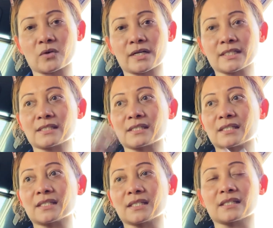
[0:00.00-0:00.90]

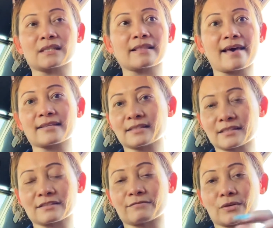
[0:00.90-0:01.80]
warranty. It
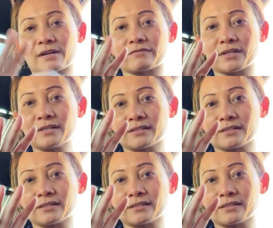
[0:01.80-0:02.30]
lasts forever.